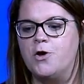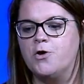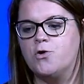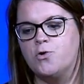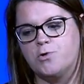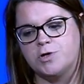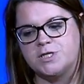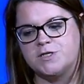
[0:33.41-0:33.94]

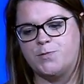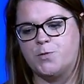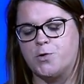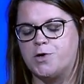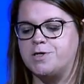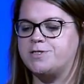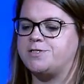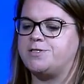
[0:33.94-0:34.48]
Core
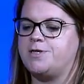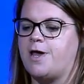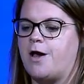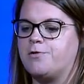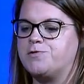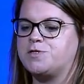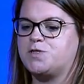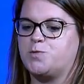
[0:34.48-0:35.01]
Sports,
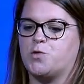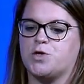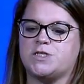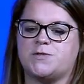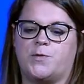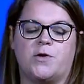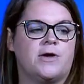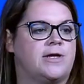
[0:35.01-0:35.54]
Yahoo
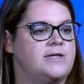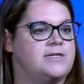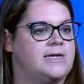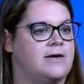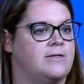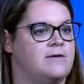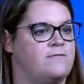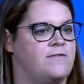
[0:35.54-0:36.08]
Sportsbook, and
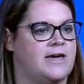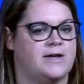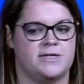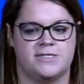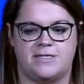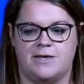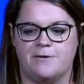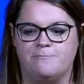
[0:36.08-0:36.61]
Daily
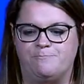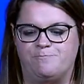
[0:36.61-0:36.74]
Fantasy.